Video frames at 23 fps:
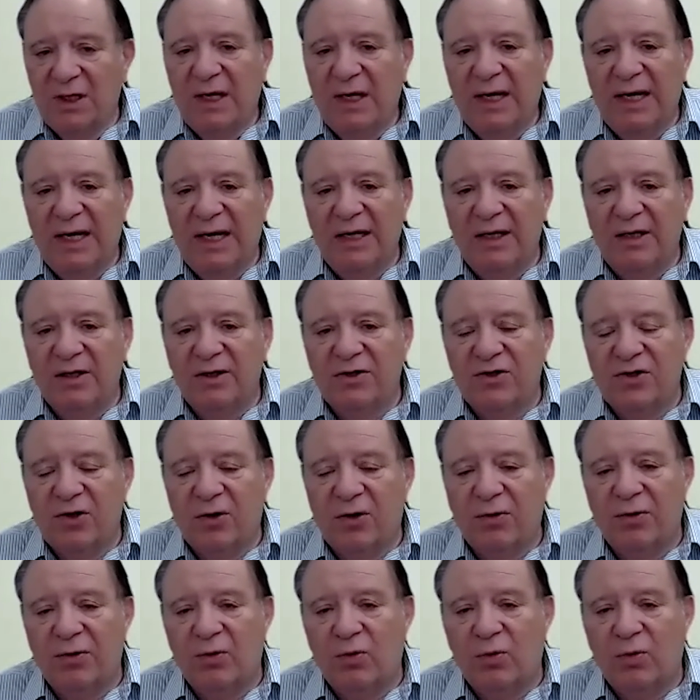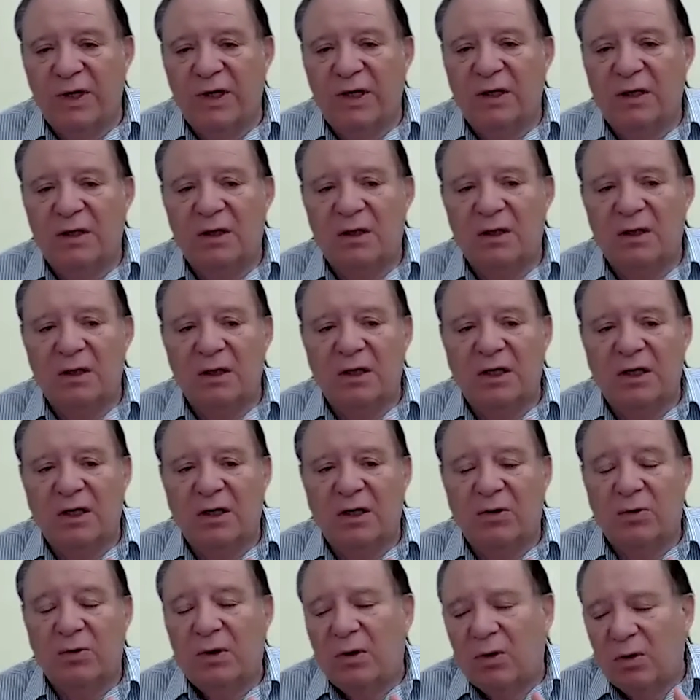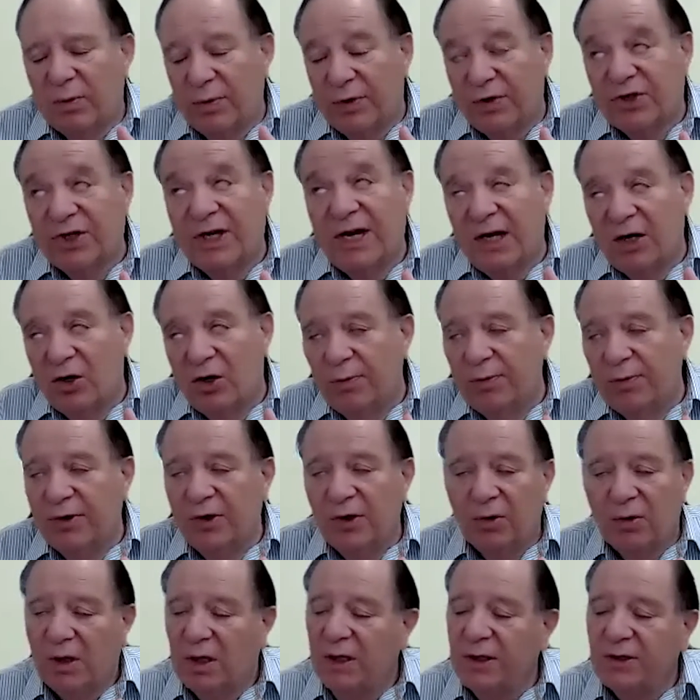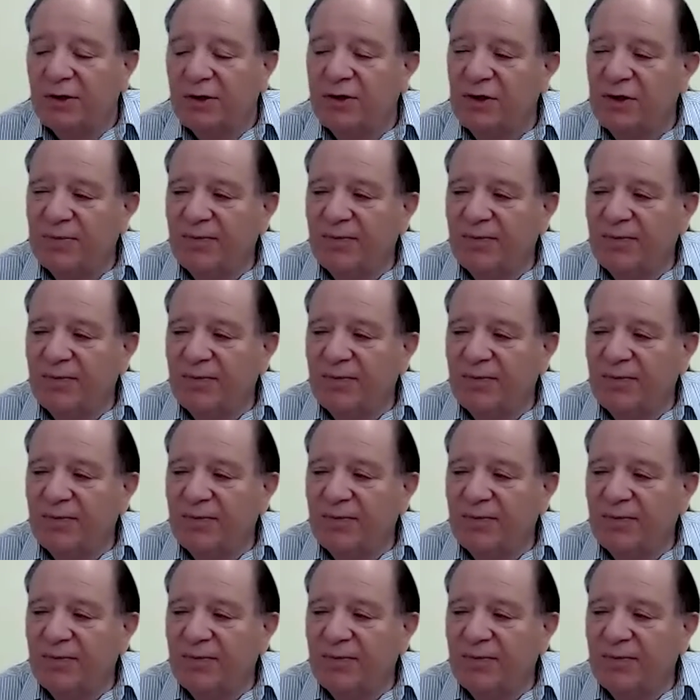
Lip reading: And so the real, or which can open your eyes.